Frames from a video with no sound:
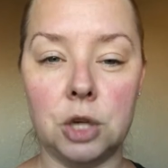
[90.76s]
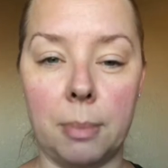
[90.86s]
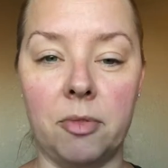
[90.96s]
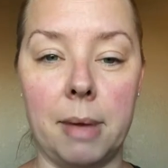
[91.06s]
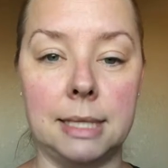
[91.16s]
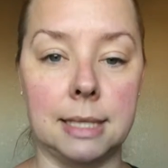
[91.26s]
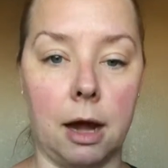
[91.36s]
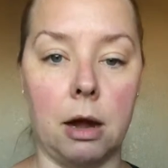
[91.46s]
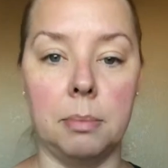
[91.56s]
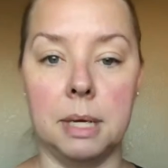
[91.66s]
a drop of
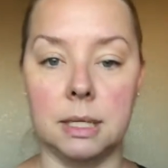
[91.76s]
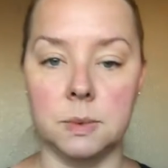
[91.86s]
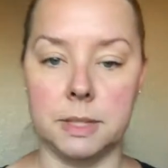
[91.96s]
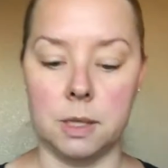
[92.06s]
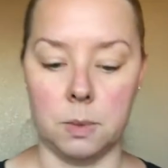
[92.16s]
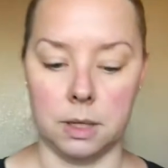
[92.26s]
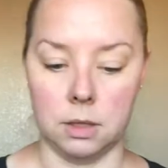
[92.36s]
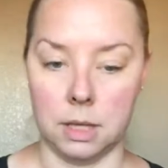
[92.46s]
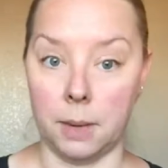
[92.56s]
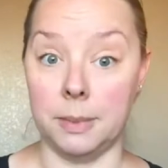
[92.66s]
mascara because we don't want to
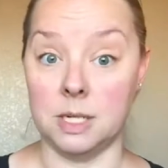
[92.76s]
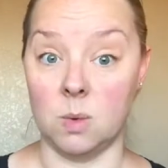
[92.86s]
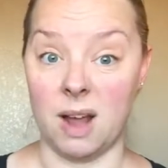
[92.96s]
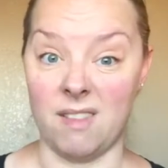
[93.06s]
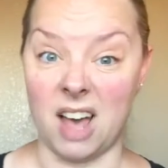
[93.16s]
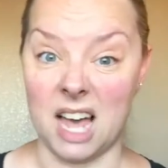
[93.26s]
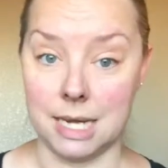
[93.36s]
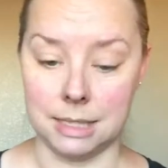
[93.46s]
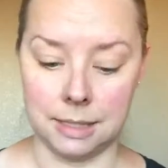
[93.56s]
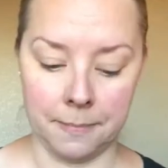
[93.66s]
look like we don't have
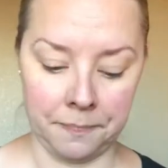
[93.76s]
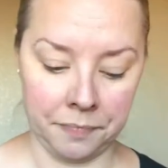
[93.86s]
eyes.